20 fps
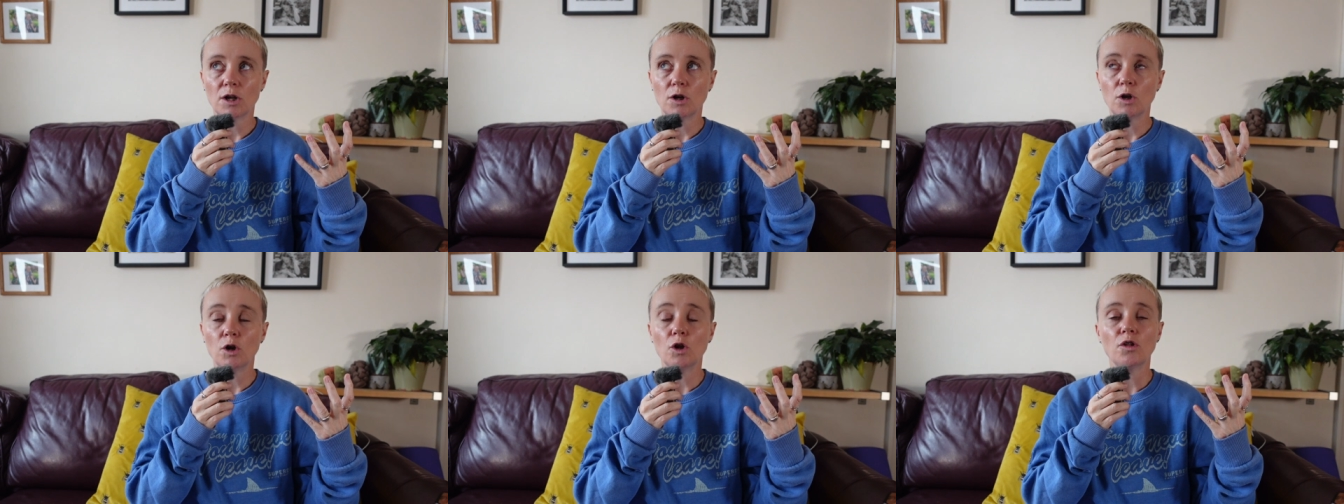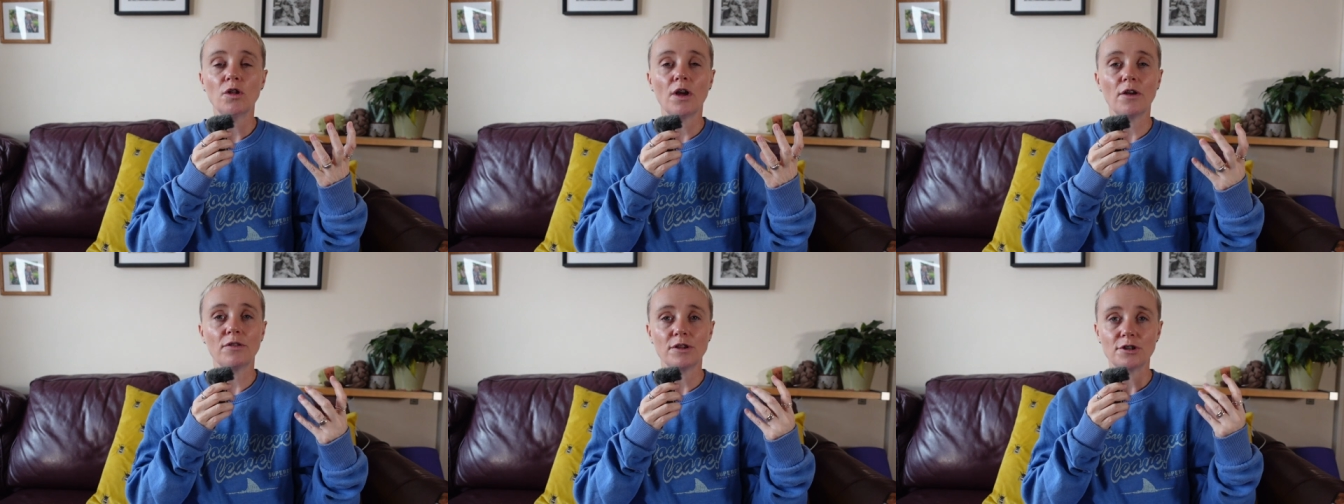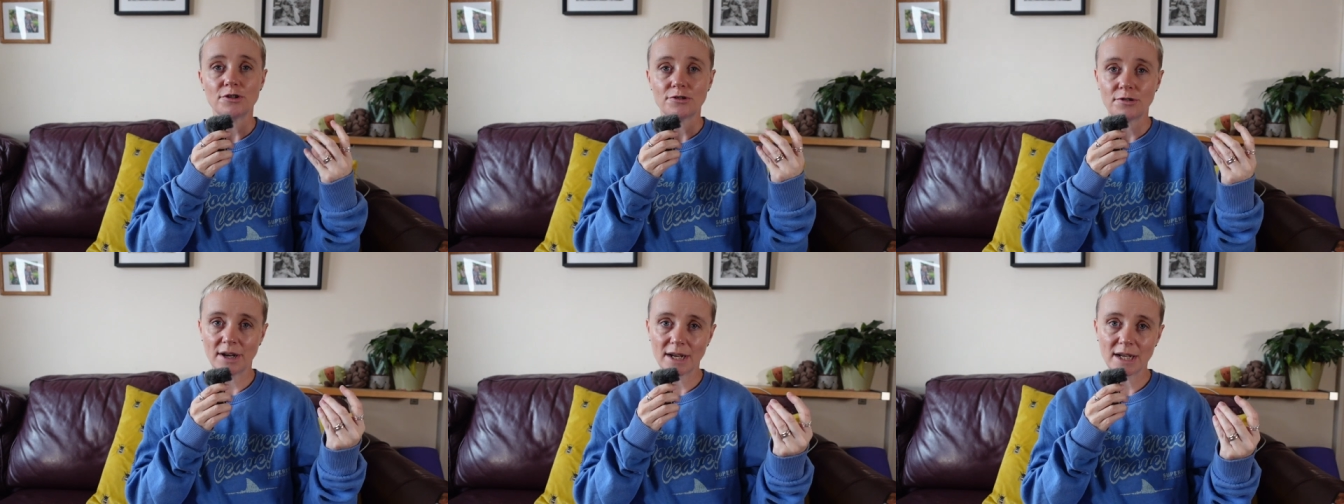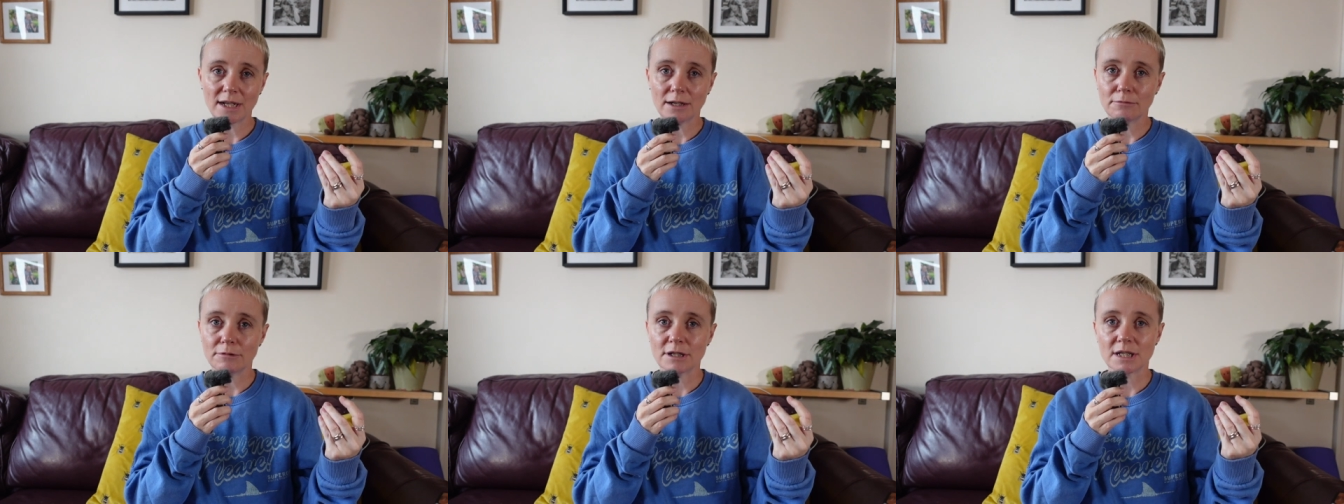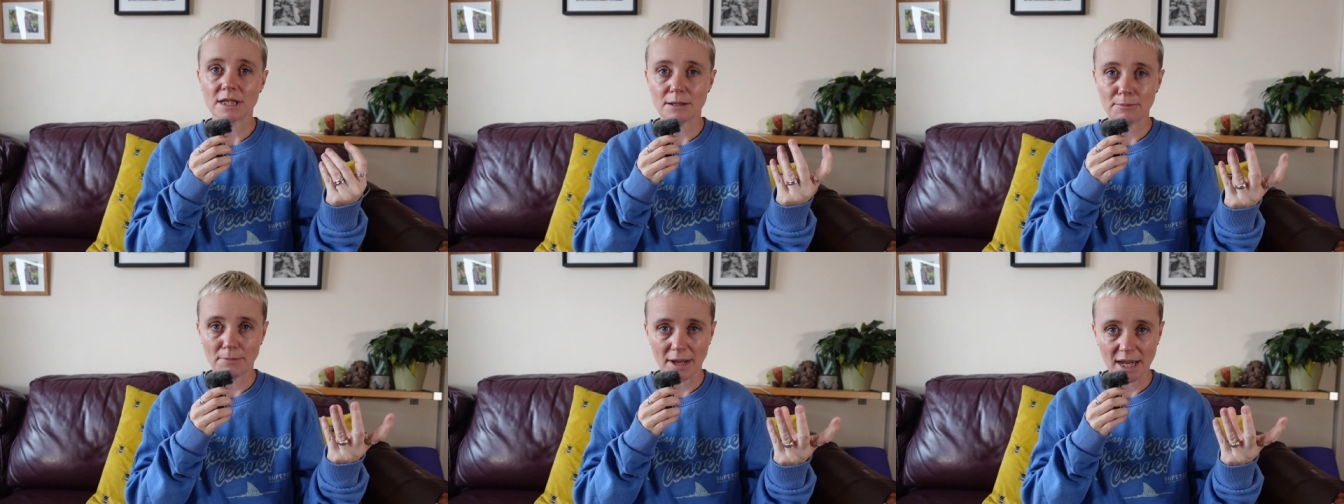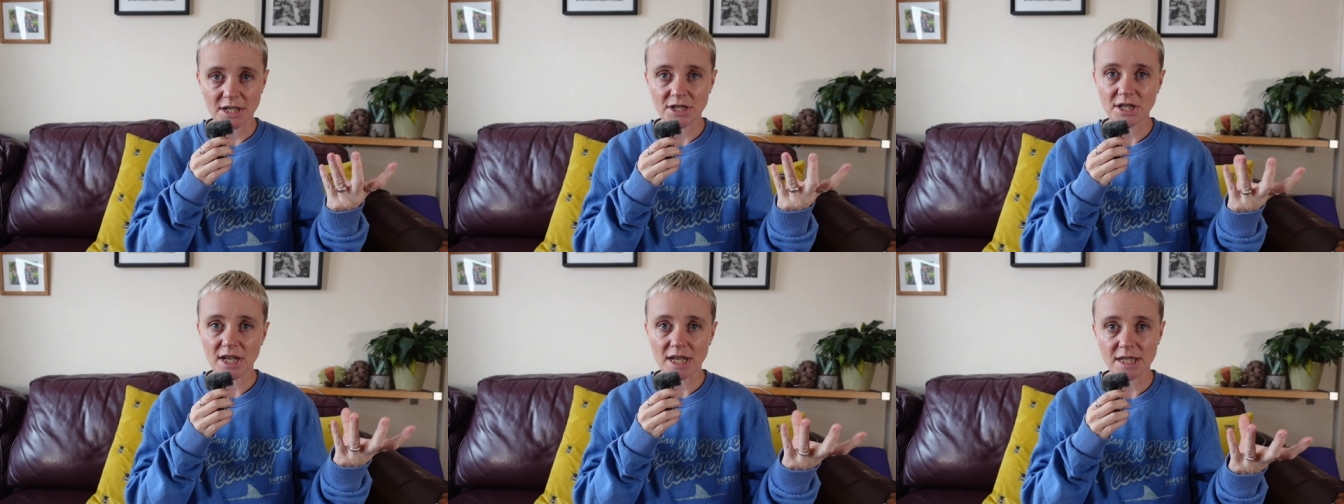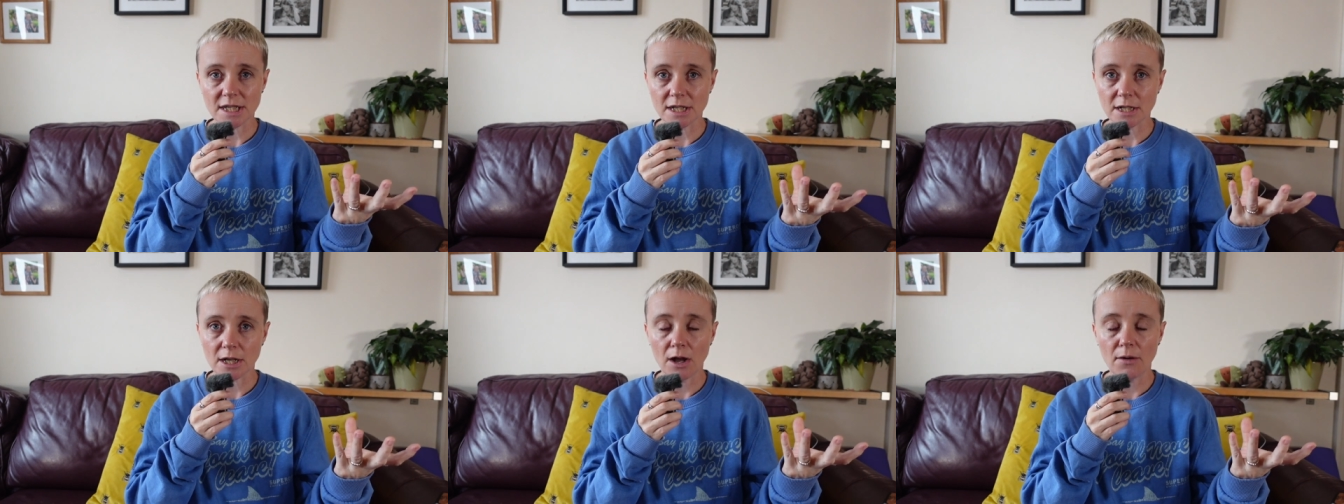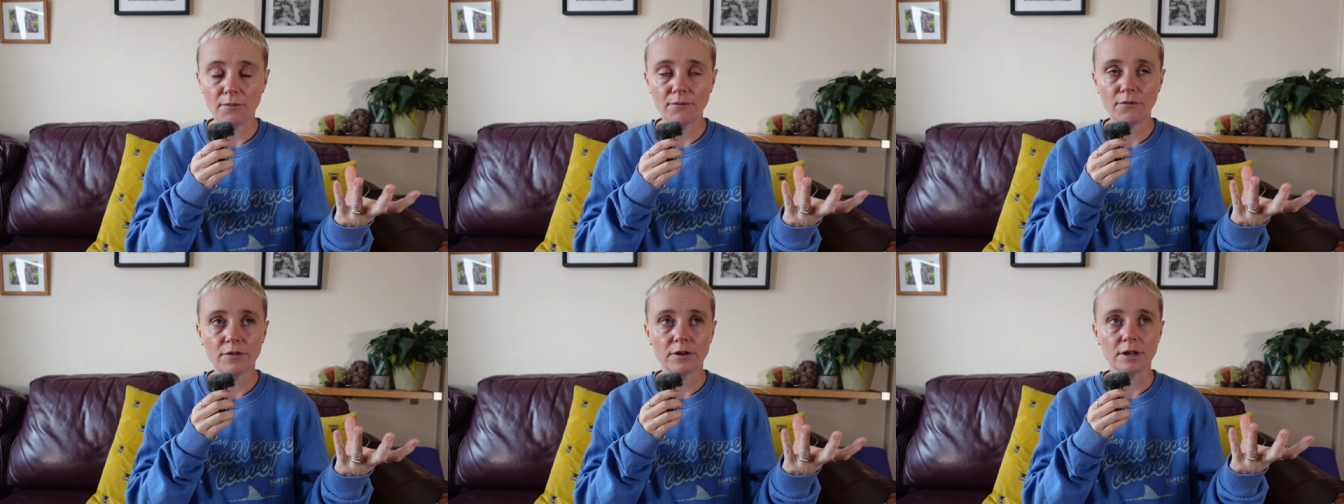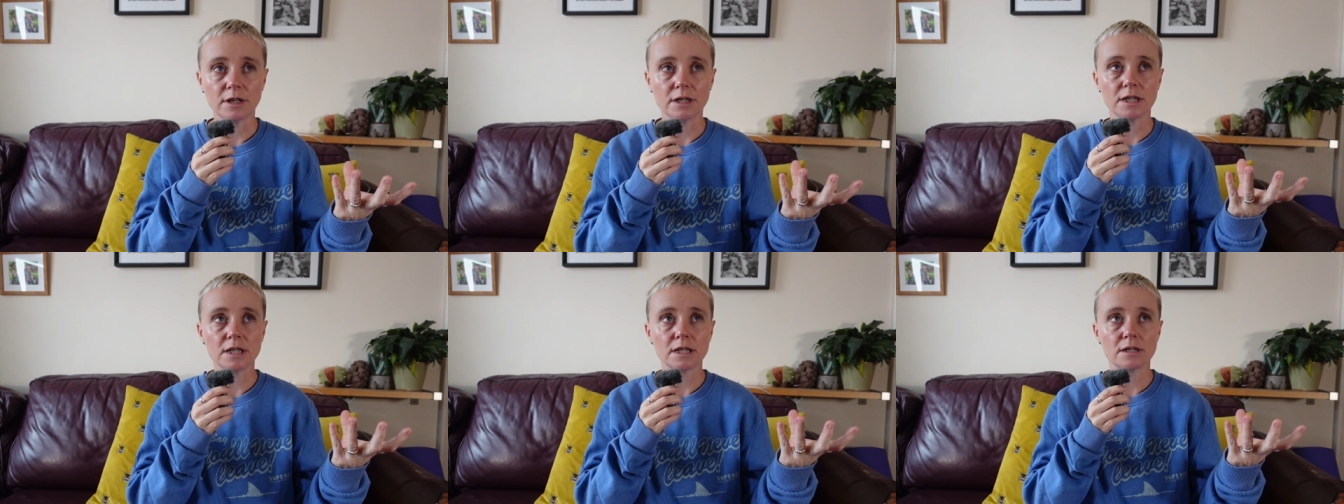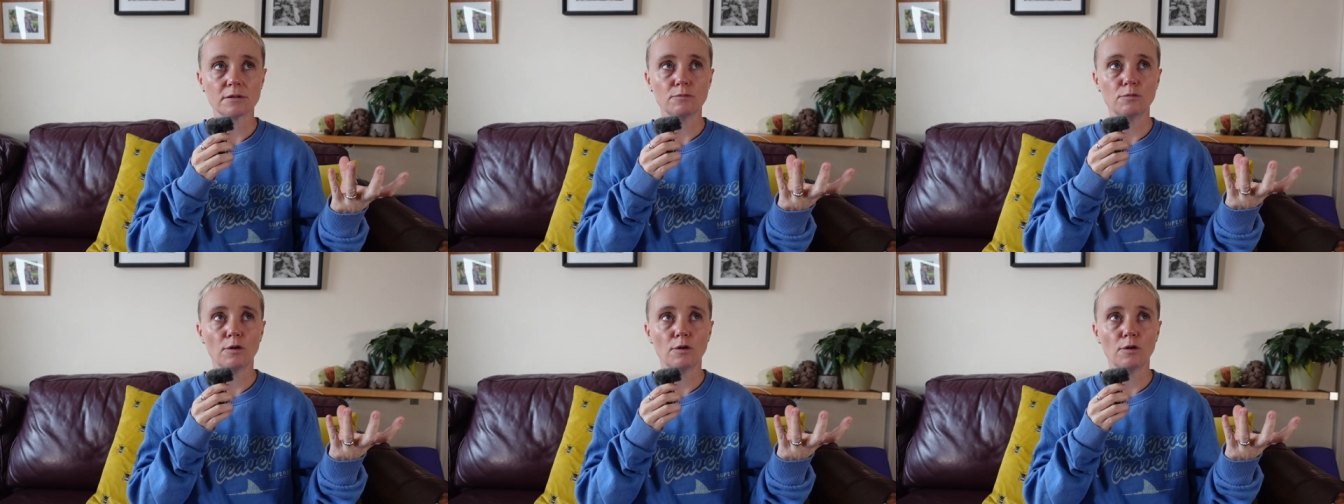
although the trigger was the Manchester conference,